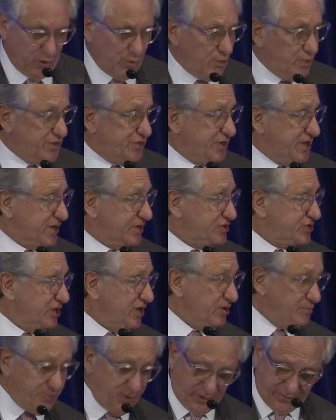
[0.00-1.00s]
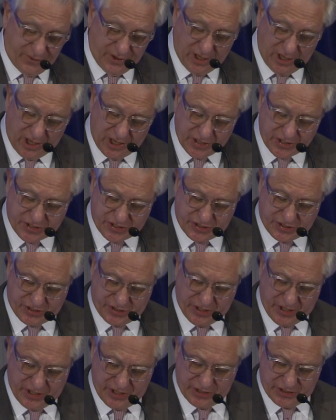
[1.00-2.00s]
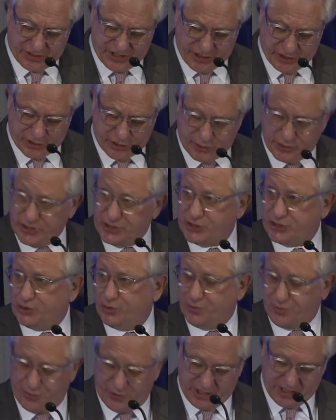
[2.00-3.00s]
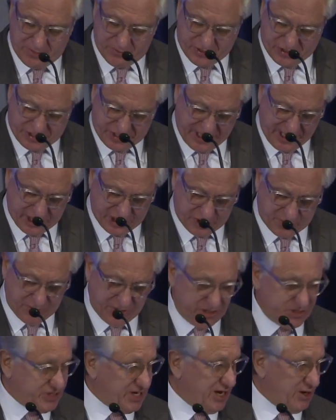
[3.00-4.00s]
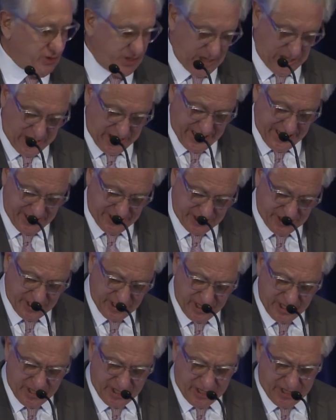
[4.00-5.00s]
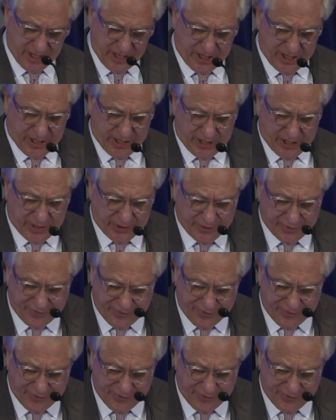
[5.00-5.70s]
With the example of the last century's supreme statesman as our guide, the